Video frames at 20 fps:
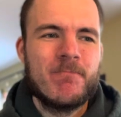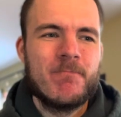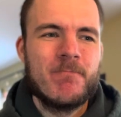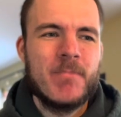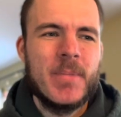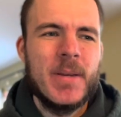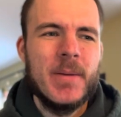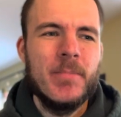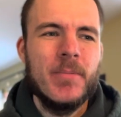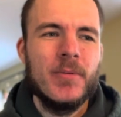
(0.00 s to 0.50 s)

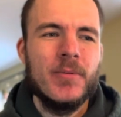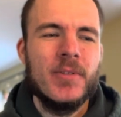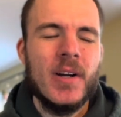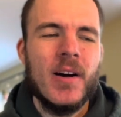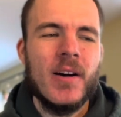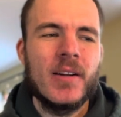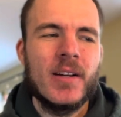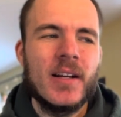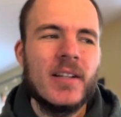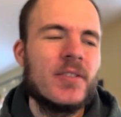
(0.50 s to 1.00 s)
people
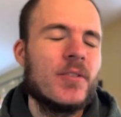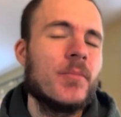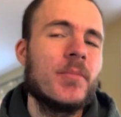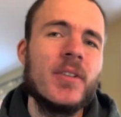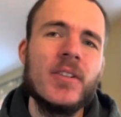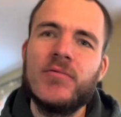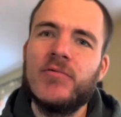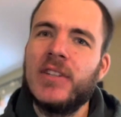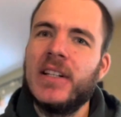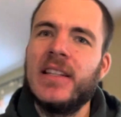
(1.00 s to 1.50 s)
talk. So I'm
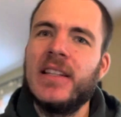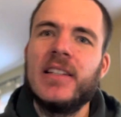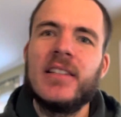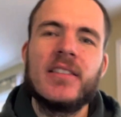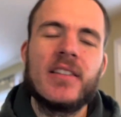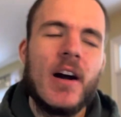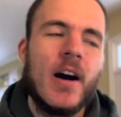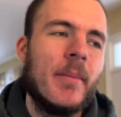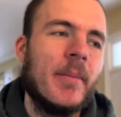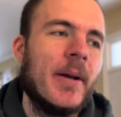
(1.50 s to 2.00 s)
going to read this
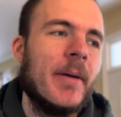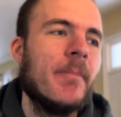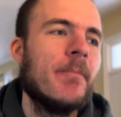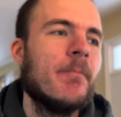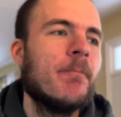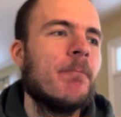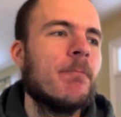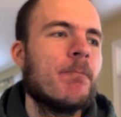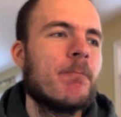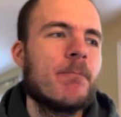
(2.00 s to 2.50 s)
comment
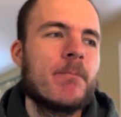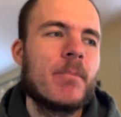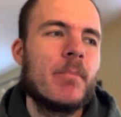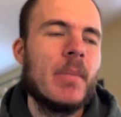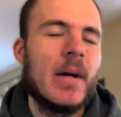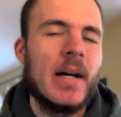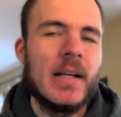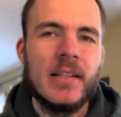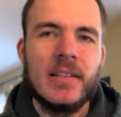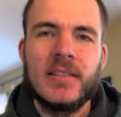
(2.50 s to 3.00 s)

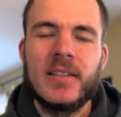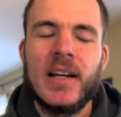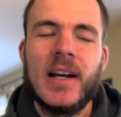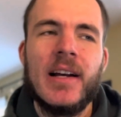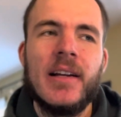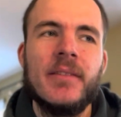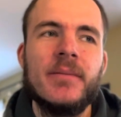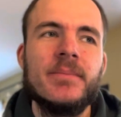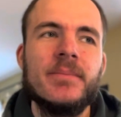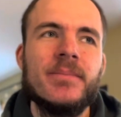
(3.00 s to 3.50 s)
by this
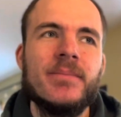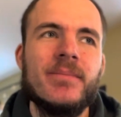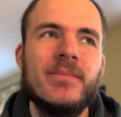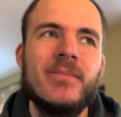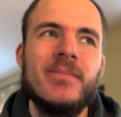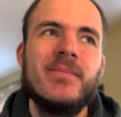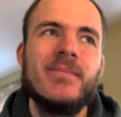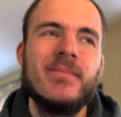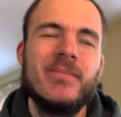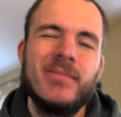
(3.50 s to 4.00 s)
guy
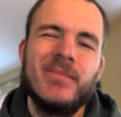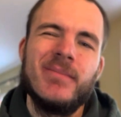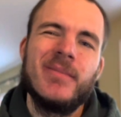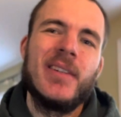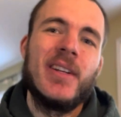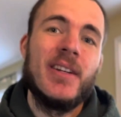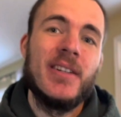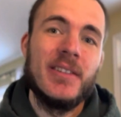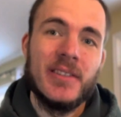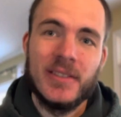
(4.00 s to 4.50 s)

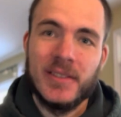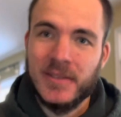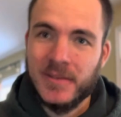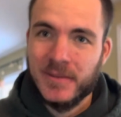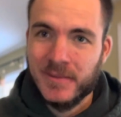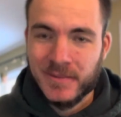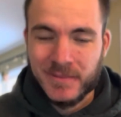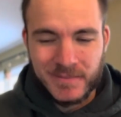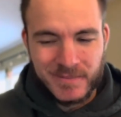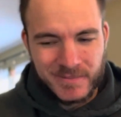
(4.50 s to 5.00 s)
because
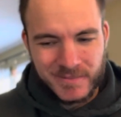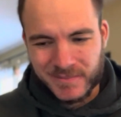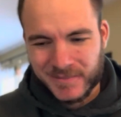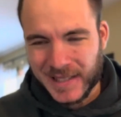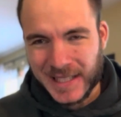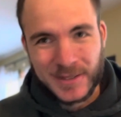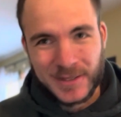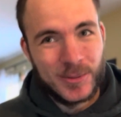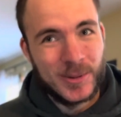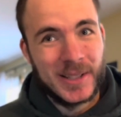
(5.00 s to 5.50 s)

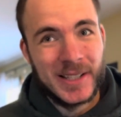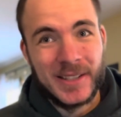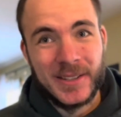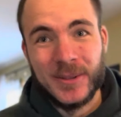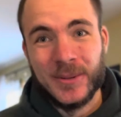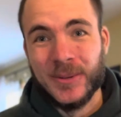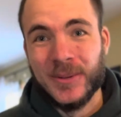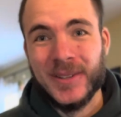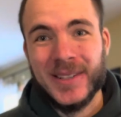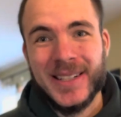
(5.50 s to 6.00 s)
that's what I
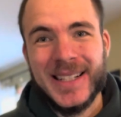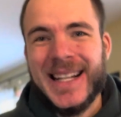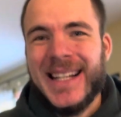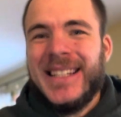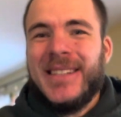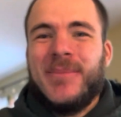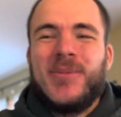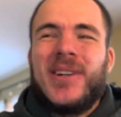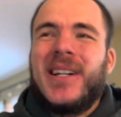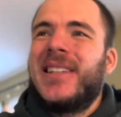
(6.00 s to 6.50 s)
do. And
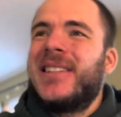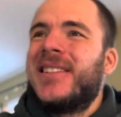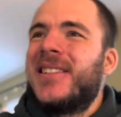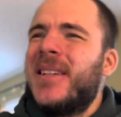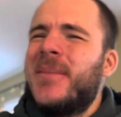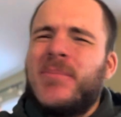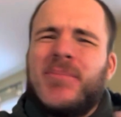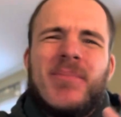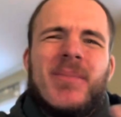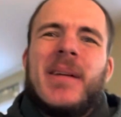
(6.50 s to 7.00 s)
it brings
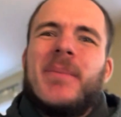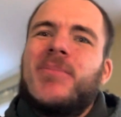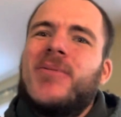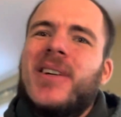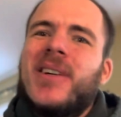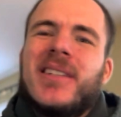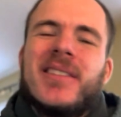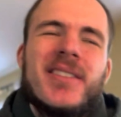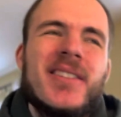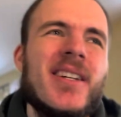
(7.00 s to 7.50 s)

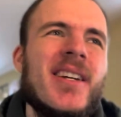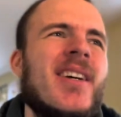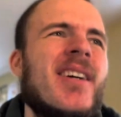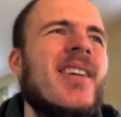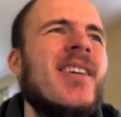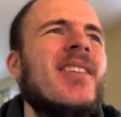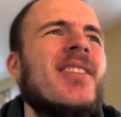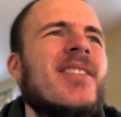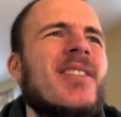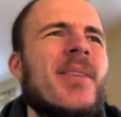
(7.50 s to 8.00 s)

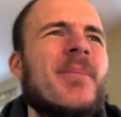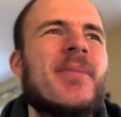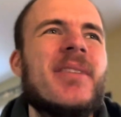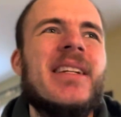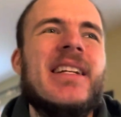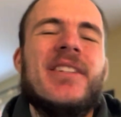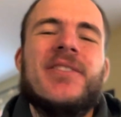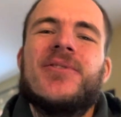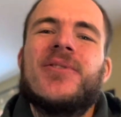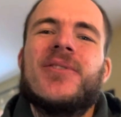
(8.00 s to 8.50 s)
something
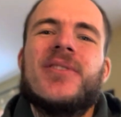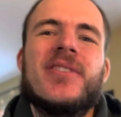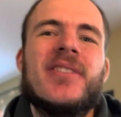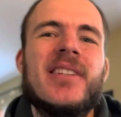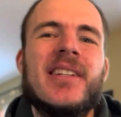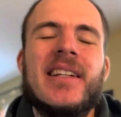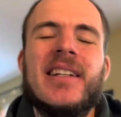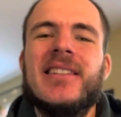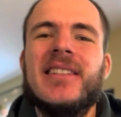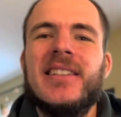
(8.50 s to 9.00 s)

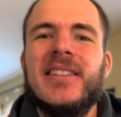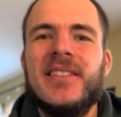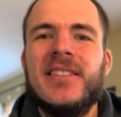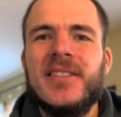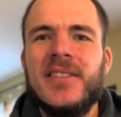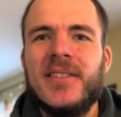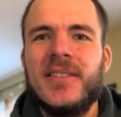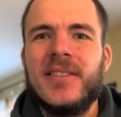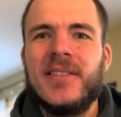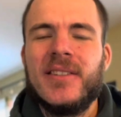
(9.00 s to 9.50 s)
interesting, at
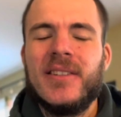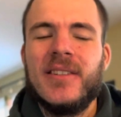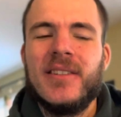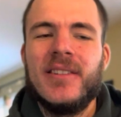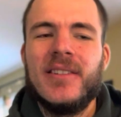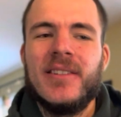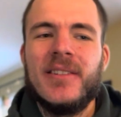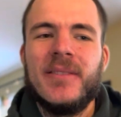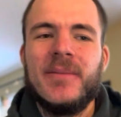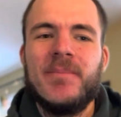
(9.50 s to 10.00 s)
least, to
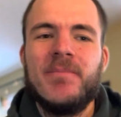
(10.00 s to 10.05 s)
the